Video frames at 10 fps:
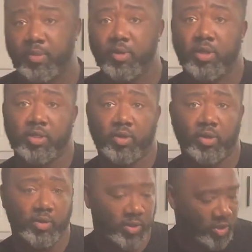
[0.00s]
communities
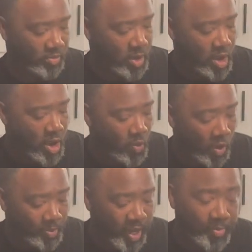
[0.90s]
on YouTube
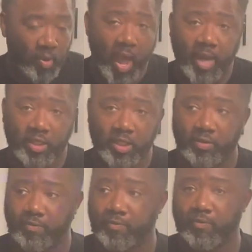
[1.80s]
where people
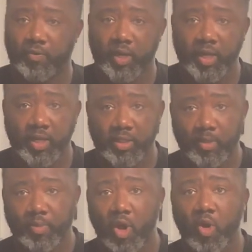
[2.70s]
actually freeze
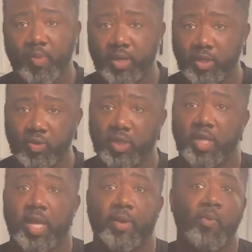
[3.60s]
the pulp and use it
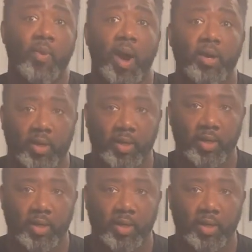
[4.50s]
in like water.